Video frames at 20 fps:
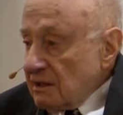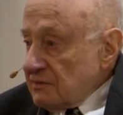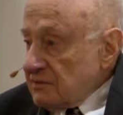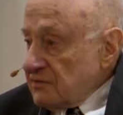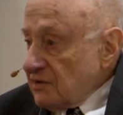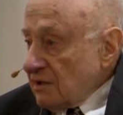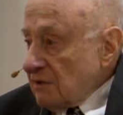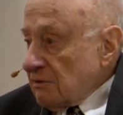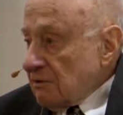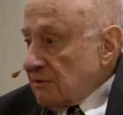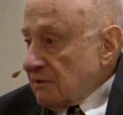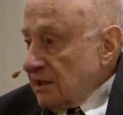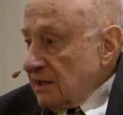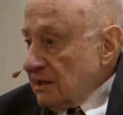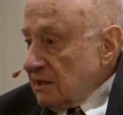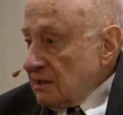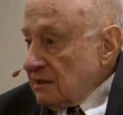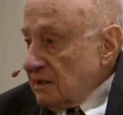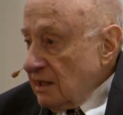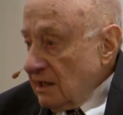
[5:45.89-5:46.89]
a
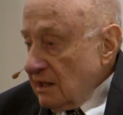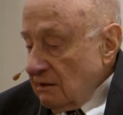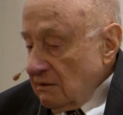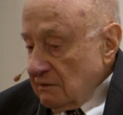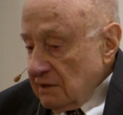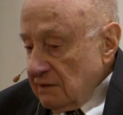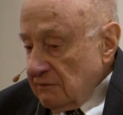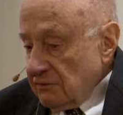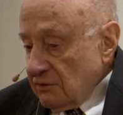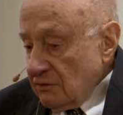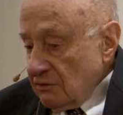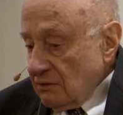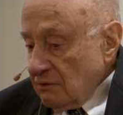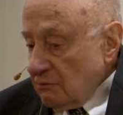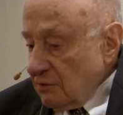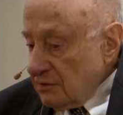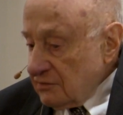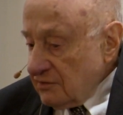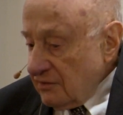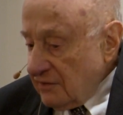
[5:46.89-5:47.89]
segregated town, even though
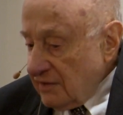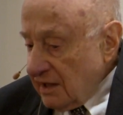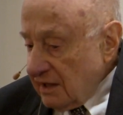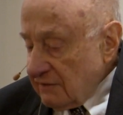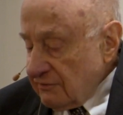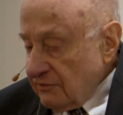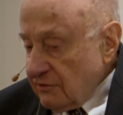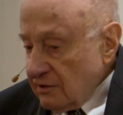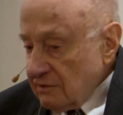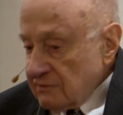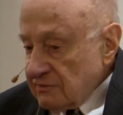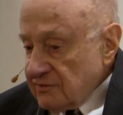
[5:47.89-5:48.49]
it wasn't that far